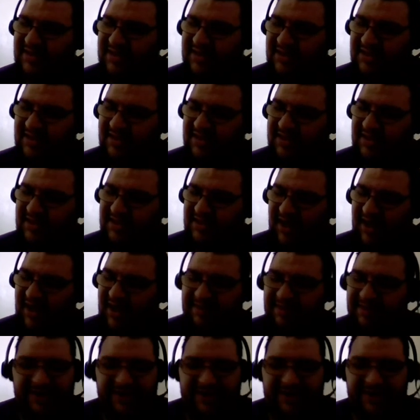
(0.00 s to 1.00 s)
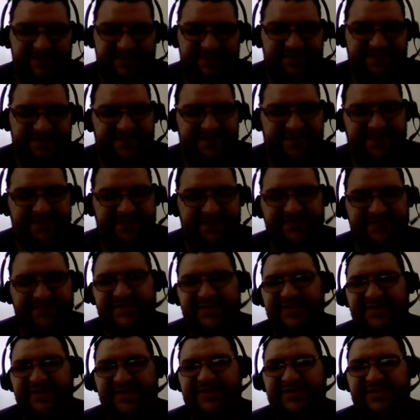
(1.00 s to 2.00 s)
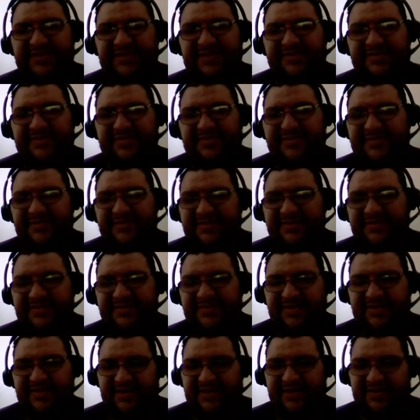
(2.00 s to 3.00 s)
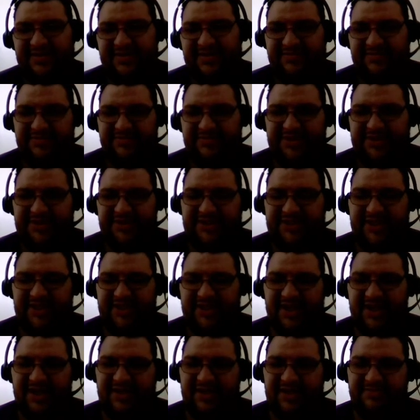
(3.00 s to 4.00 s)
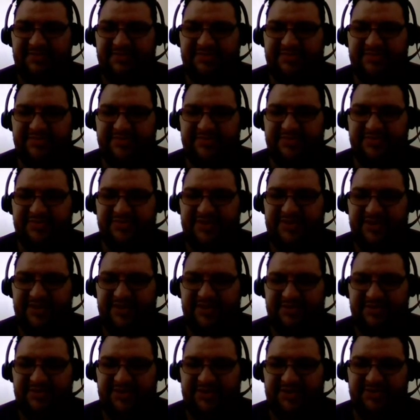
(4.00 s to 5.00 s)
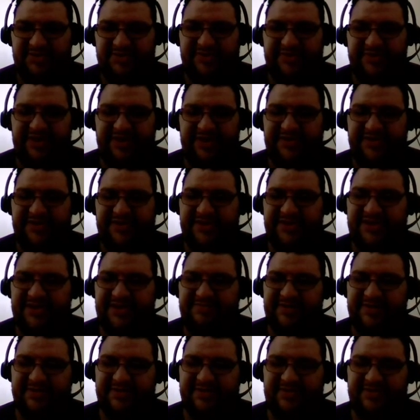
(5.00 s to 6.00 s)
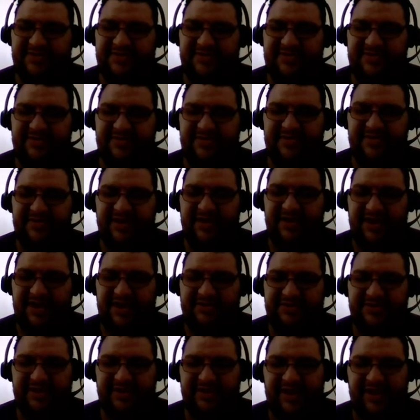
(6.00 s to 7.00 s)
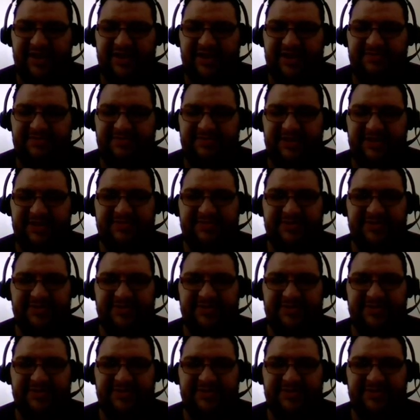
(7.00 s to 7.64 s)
I'm not fully sold on which kind of boots you should wear in this build. I know a lot of people like to